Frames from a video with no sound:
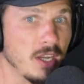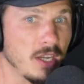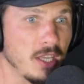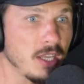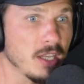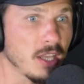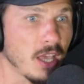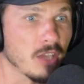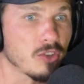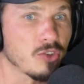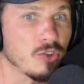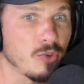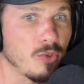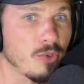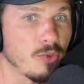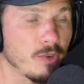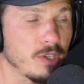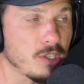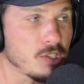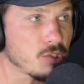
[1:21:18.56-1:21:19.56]
need like two,
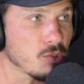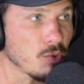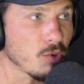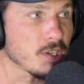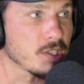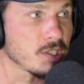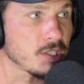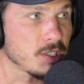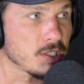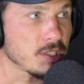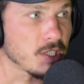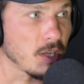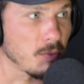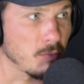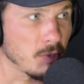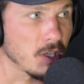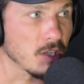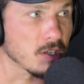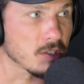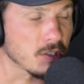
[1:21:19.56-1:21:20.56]
three sources and
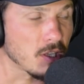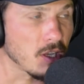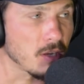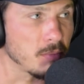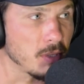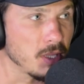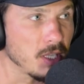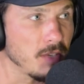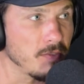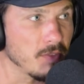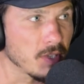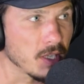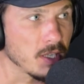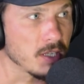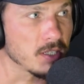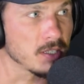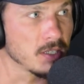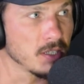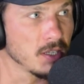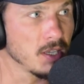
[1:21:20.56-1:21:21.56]
we're gonna start believing
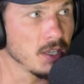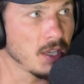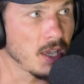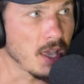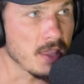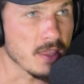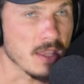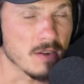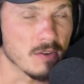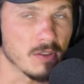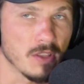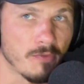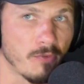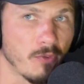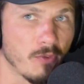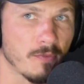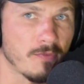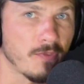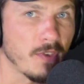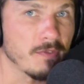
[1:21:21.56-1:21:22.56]
it. Mm. And then the
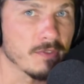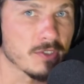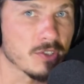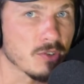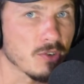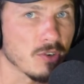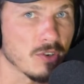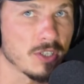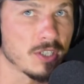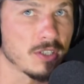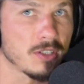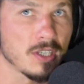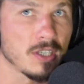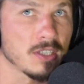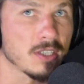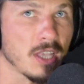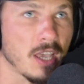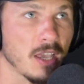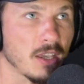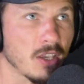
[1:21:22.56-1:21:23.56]
four, fifth source
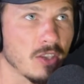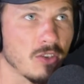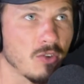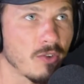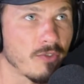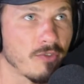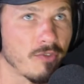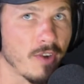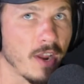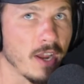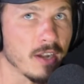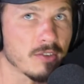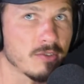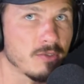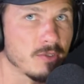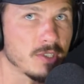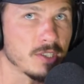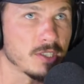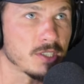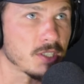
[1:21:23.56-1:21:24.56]
is like your friend
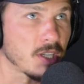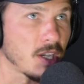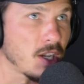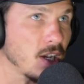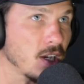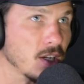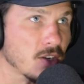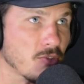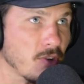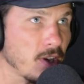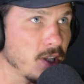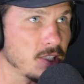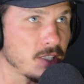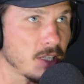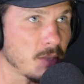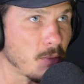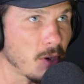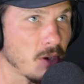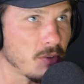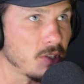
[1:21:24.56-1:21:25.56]
who is uh,
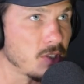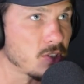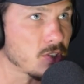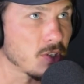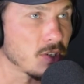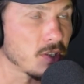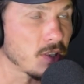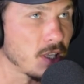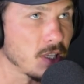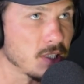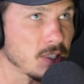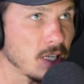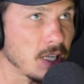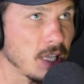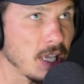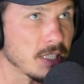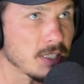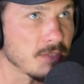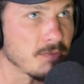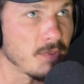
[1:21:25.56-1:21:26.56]
crazy about these certain things and
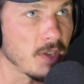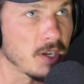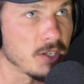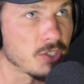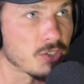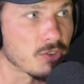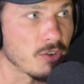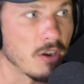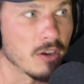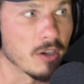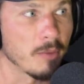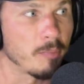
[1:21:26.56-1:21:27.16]
he has a very ah. strong